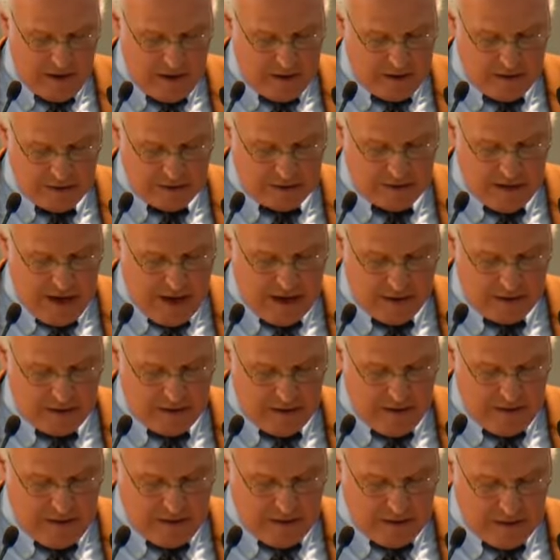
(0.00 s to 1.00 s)
It is not
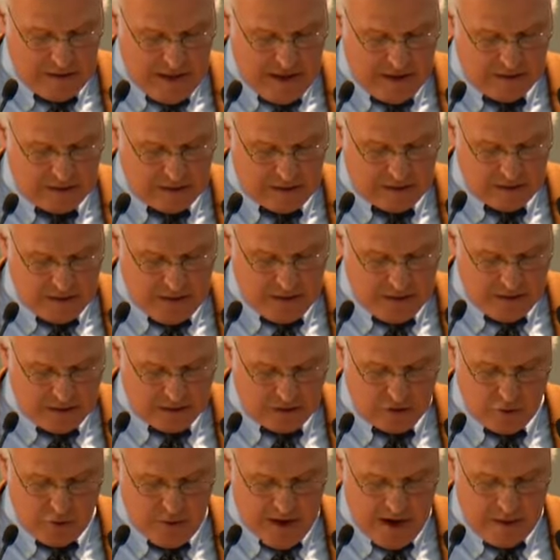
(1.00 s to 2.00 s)
linked uh,
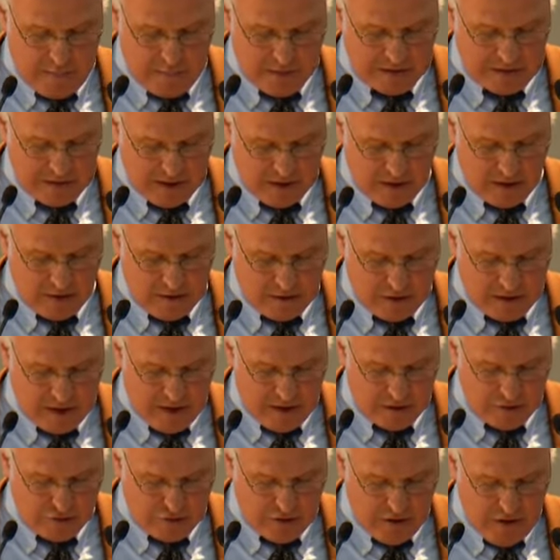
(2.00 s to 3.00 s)
to a particular
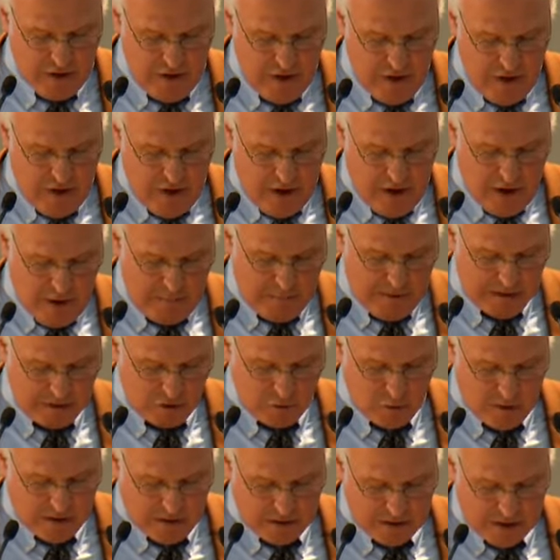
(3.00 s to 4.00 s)
country, uh,
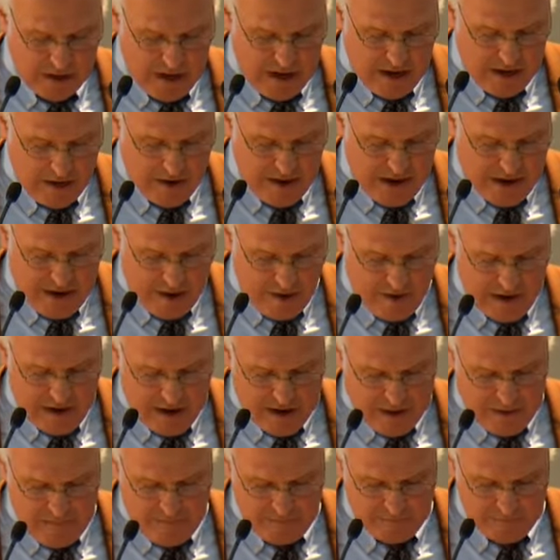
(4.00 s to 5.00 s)
but to an entire
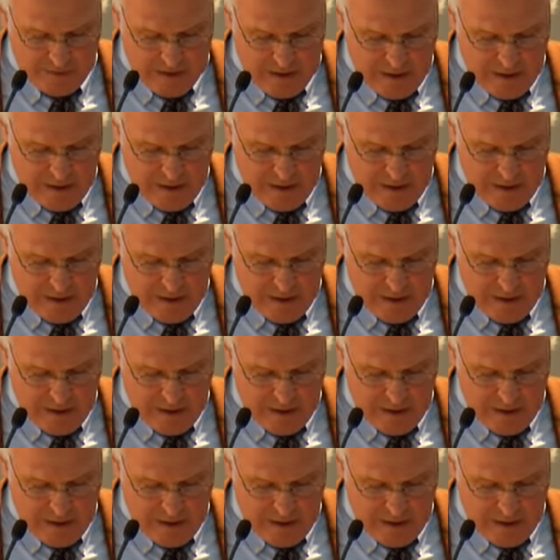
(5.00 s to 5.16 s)
area.